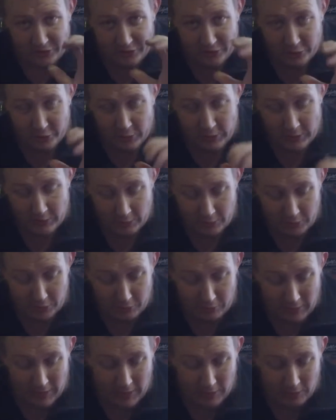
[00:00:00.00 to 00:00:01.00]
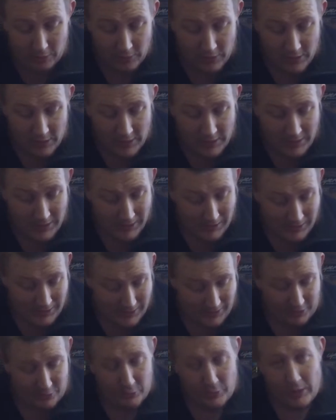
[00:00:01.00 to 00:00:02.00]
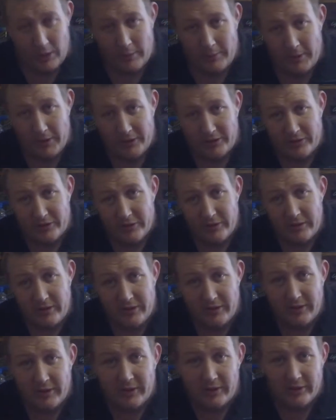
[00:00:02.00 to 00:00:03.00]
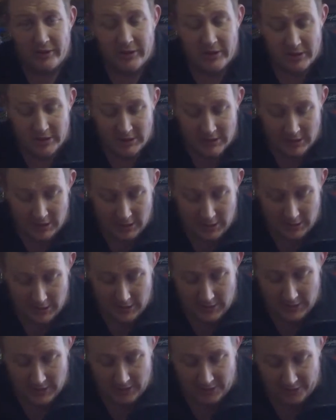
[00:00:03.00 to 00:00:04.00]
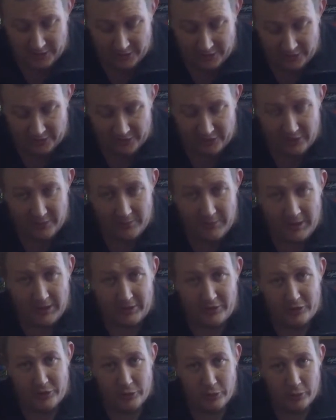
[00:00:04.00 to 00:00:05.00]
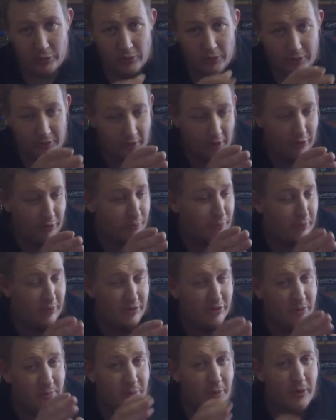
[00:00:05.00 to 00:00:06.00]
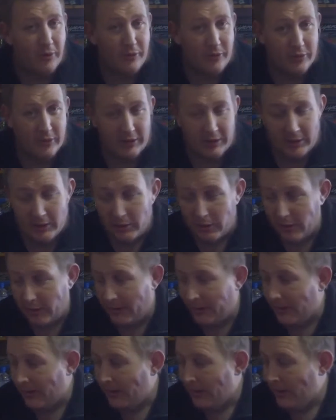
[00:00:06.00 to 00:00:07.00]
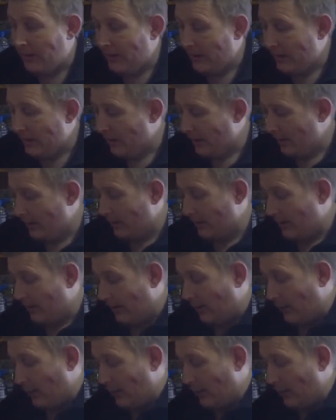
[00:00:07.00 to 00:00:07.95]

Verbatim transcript: square on your rail. And that's one of the most key things uh, is is to make sure that those rings are perfectly in line and uh, we're